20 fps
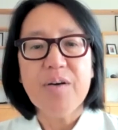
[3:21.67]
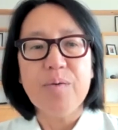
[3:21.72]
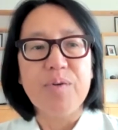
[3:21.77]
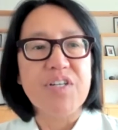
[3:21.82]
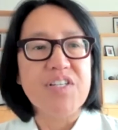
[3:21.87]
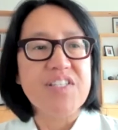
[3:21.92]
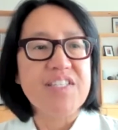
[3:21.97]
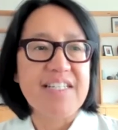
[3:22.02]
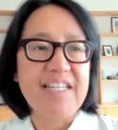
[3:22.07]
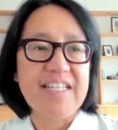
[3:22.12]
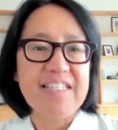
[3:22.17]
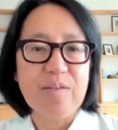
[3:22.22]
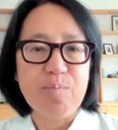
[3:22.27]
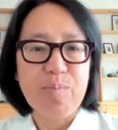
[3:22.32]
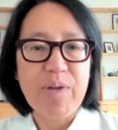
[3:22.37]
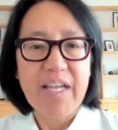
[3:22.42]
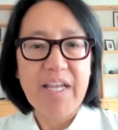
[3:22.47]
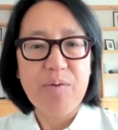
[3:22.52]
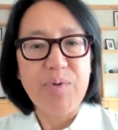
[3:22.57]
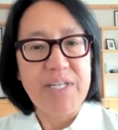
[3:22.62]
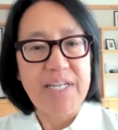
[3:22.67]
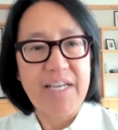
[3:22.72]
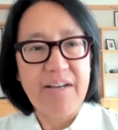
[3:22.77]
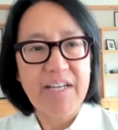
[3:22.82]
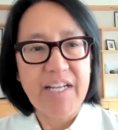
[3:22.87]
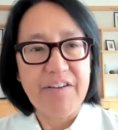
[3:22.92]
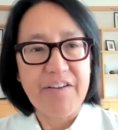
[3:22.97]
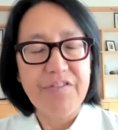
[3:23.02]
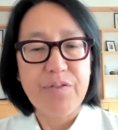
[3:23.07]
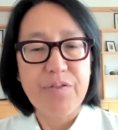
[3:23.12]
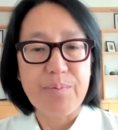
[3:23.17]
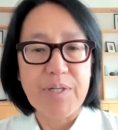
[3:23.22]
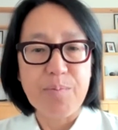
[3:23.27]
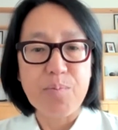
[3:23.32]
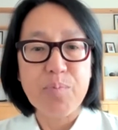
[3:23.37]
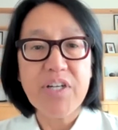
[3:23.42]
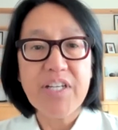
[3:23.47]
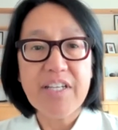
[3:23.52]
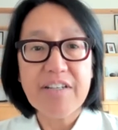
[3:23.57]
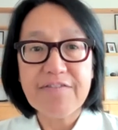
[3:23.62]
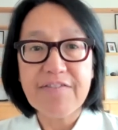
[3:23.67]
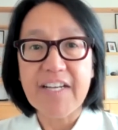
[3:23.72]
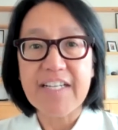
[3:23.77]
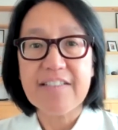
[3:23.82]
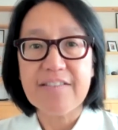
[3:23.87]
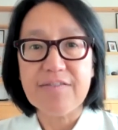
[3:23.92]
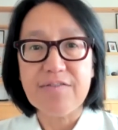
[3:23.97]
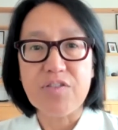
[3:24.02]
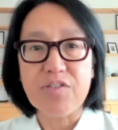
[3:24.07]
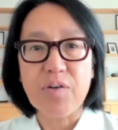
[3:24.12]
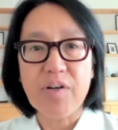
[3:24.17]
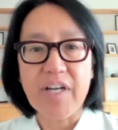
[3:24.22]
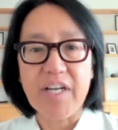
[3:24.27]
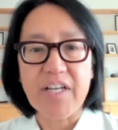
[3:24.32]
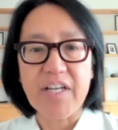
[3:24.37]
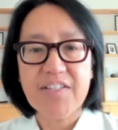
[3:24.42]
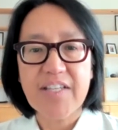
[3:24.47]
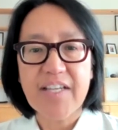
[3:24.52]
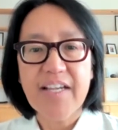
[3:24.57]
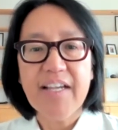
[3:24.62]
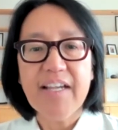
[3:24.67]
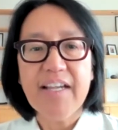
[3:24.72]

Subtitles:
Whereas in SMA, we now have three pretty effective drugs.